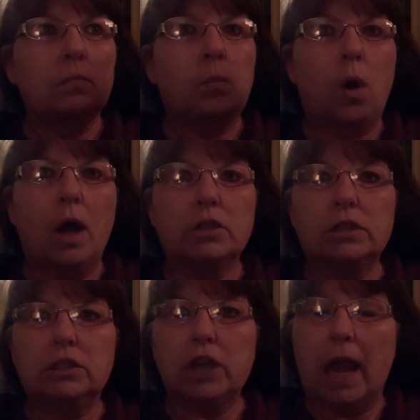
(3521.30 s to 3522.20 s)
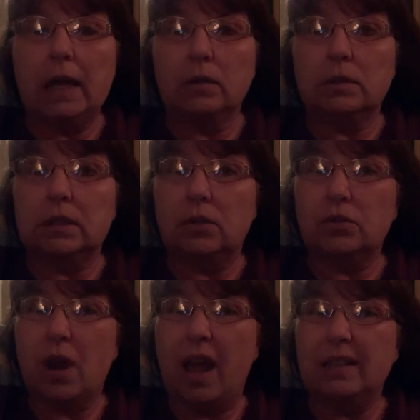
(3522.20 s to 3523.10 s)
Watch the channels that are
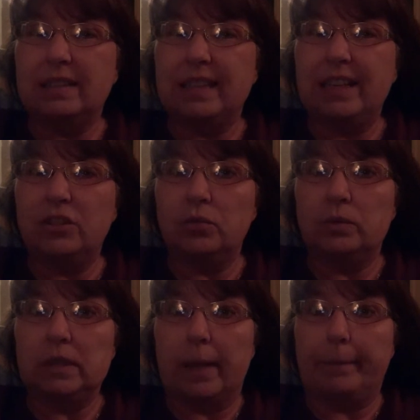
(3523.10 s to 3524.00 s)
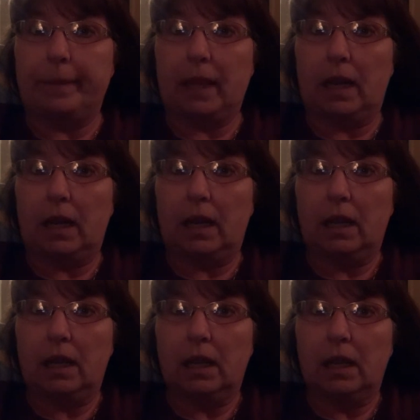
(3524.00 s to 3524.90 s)
trying to teach you something.
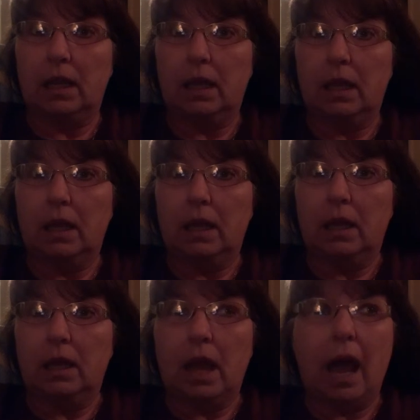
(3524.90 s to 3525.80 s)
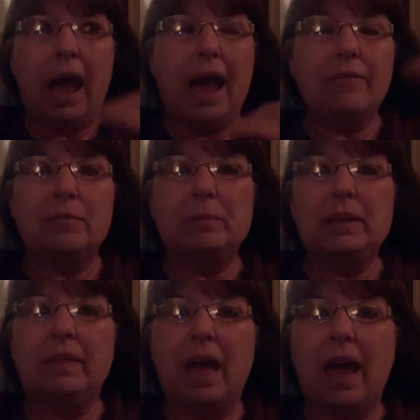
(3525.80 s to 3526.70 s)
I haven't
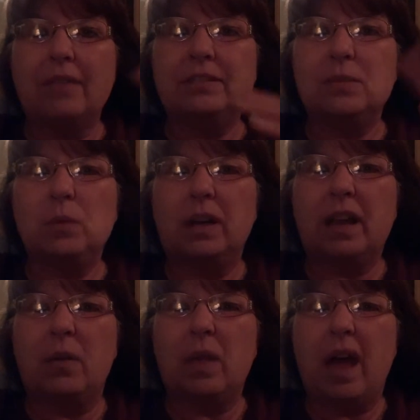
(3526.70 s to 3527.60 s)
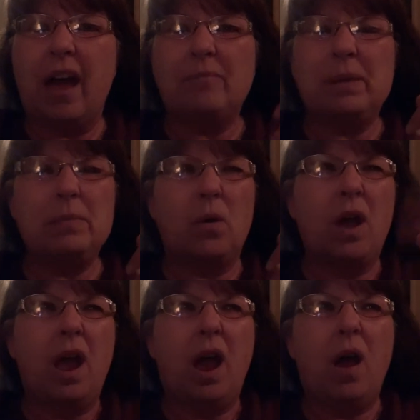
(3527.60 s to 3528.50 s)
been live, didn't want to go live. People,
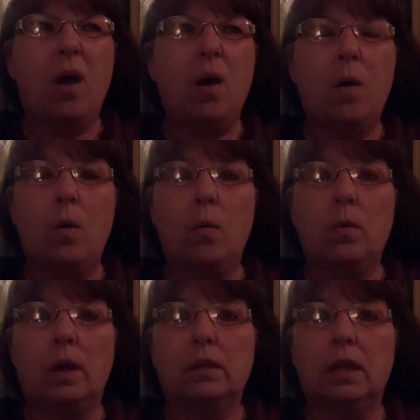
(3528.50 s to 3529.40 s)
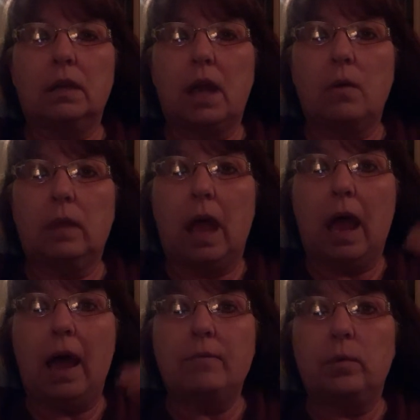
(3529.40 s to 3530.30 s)
oh, go
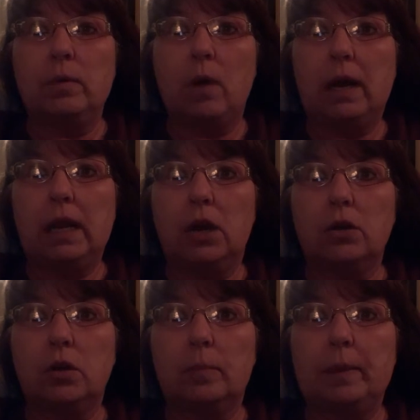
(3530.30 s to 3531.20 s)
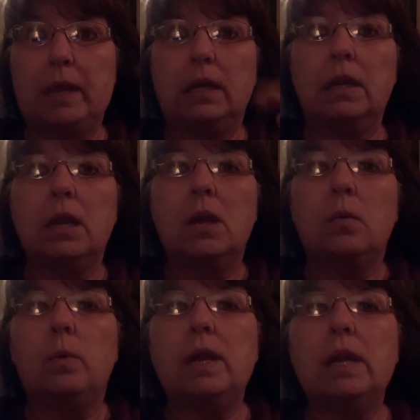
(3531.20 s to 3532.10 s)
live. We want to hear your opinion.
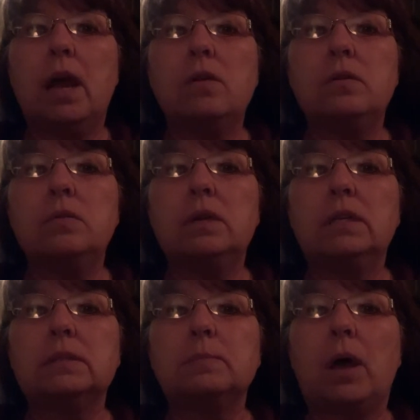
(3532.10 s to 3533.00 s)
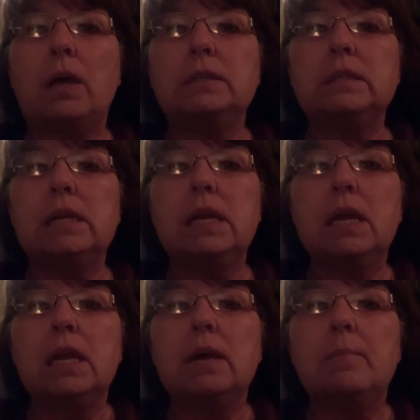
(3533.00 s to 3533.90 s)
We know you can get spicy
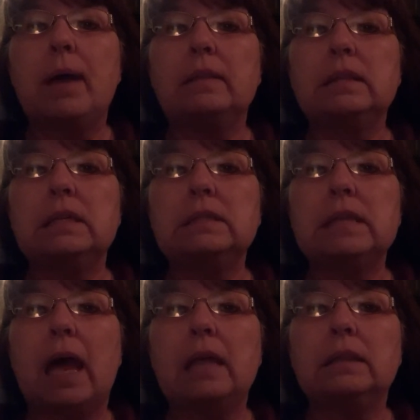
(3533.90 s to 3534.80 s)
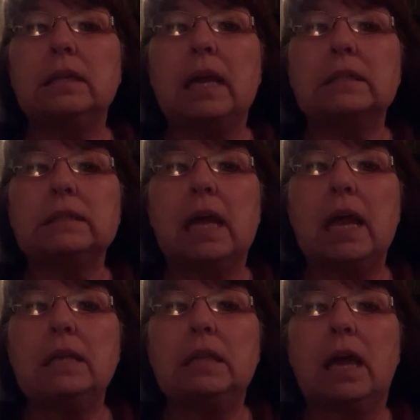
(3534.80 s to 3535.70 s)
about this, that, the next
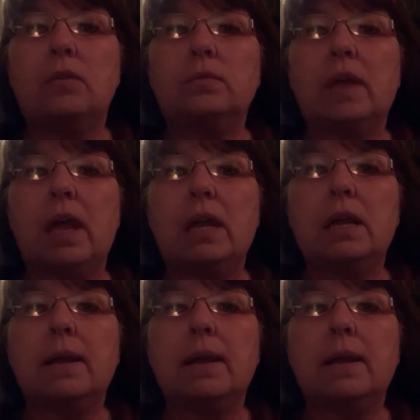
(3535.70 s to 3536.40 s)
thing, the other thing.